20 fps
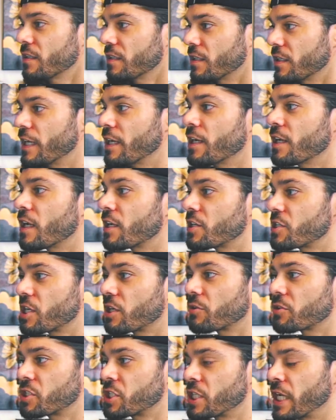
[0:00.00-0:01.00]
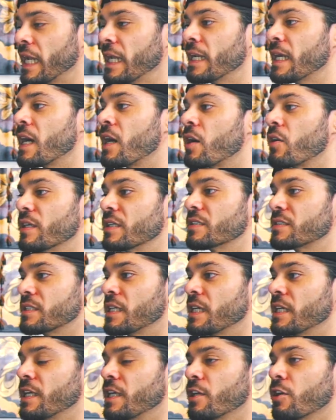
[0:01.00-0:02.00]
in a nutshell, chain out is
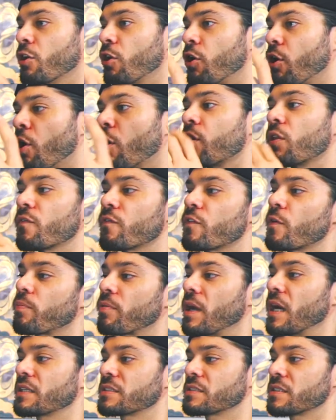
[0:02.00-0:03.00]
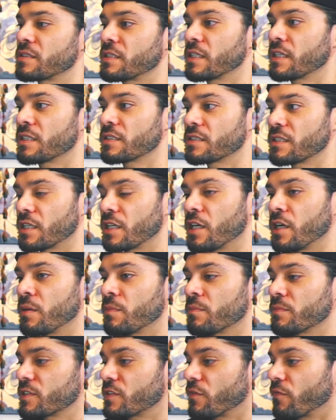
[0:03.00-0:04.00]
taking all of the processing as it
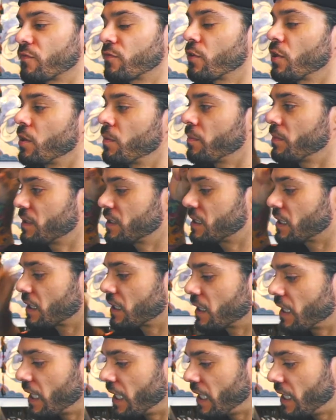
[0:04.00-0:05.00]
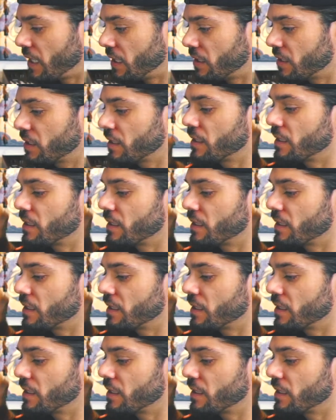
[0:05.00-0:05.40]
comes from delay